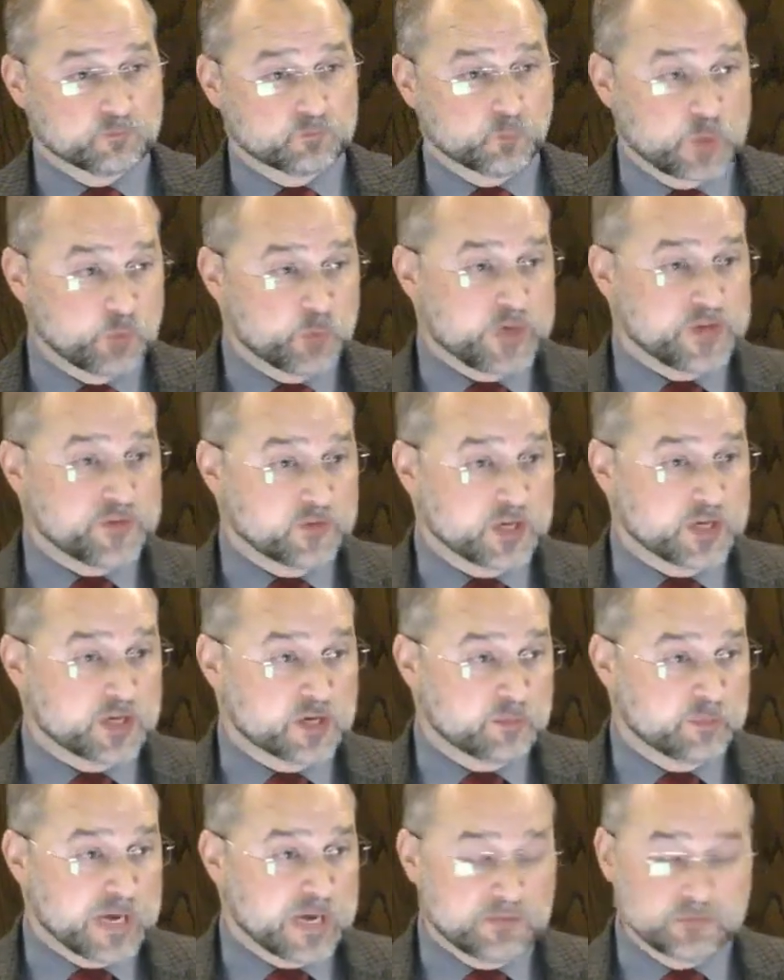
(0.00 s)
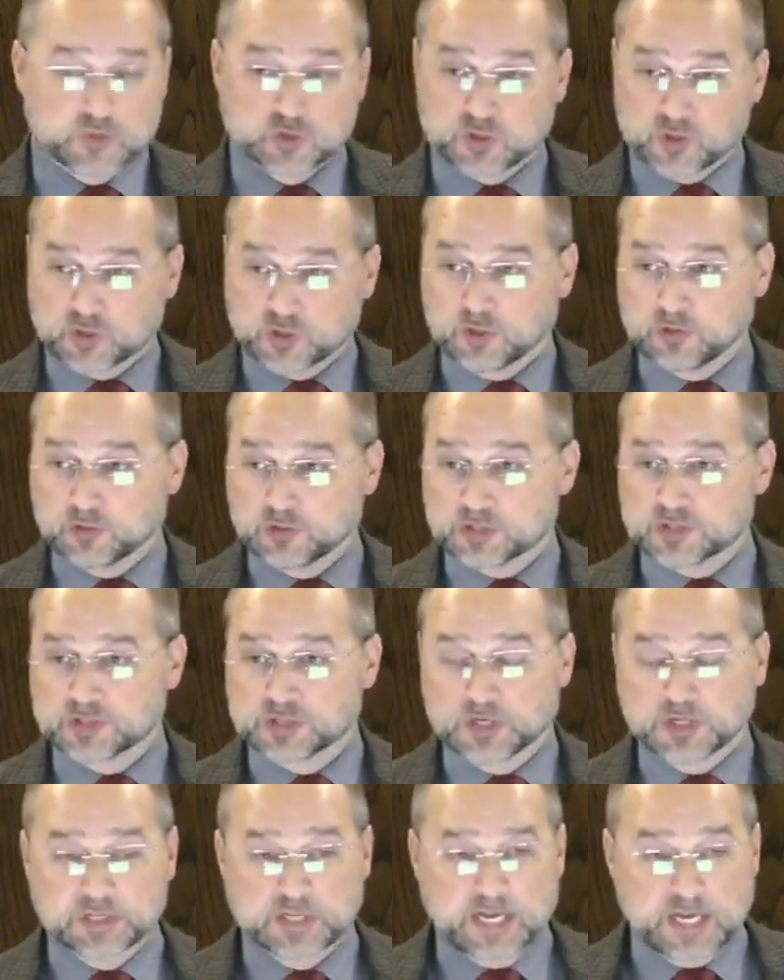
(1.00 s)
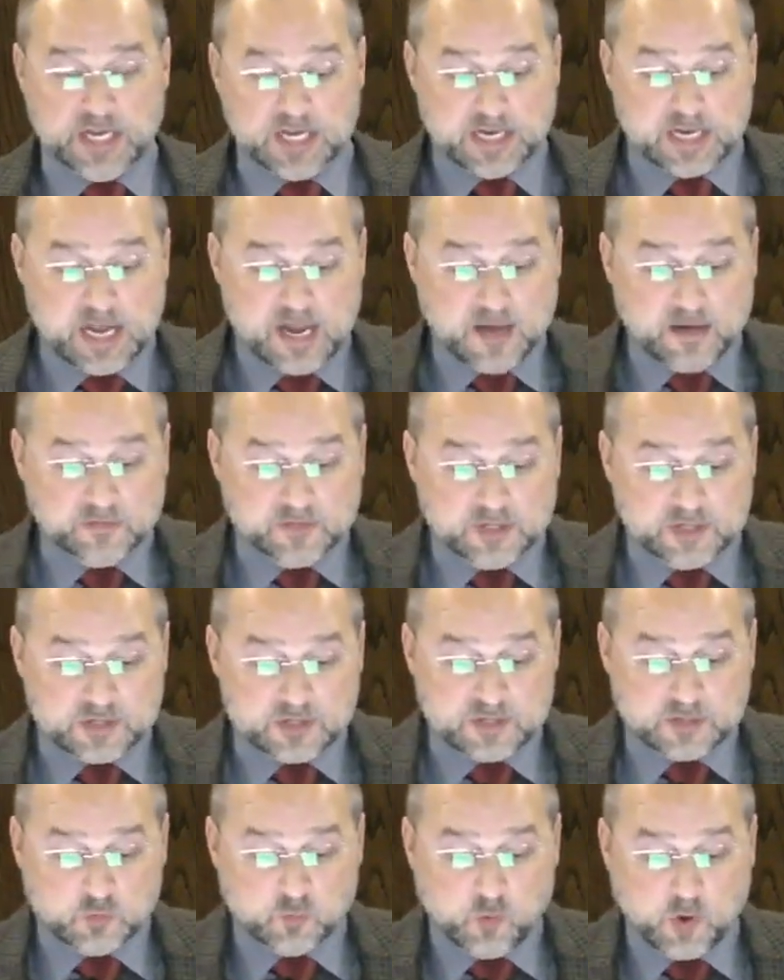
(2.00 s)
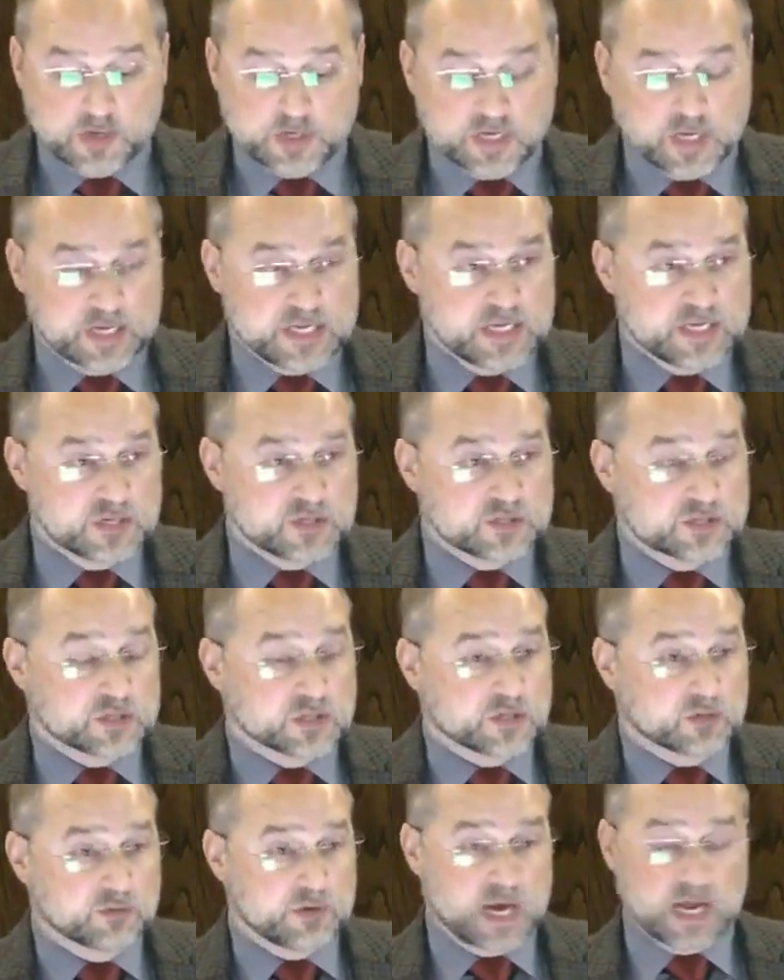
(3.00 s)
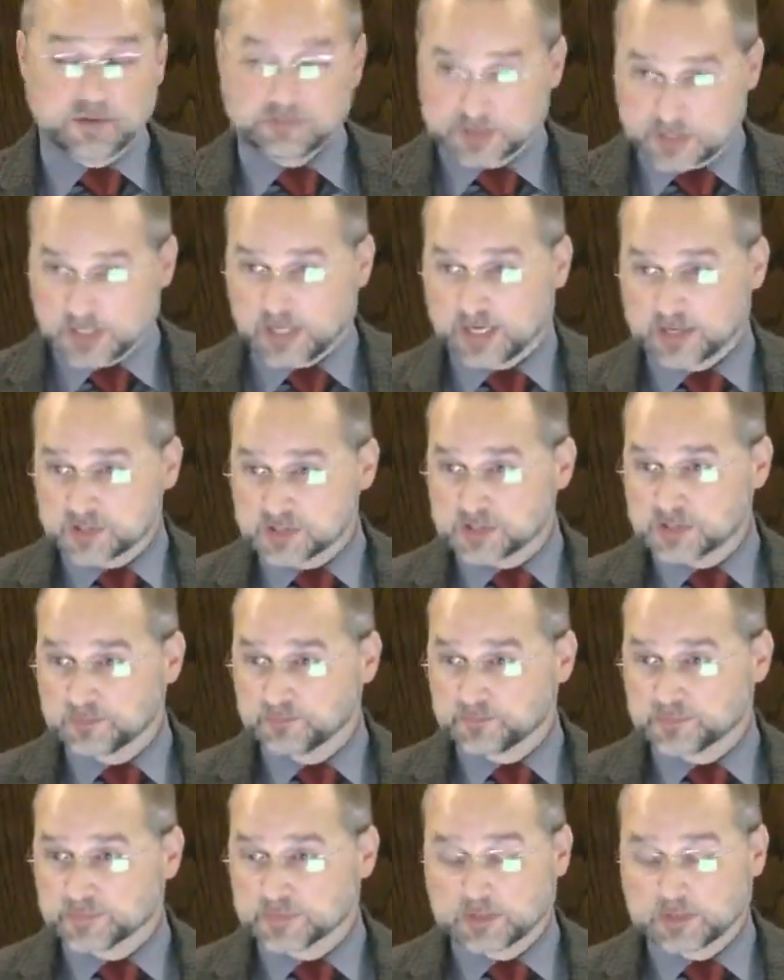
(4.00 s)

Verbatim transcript: When we think about the church today, this is what is around us.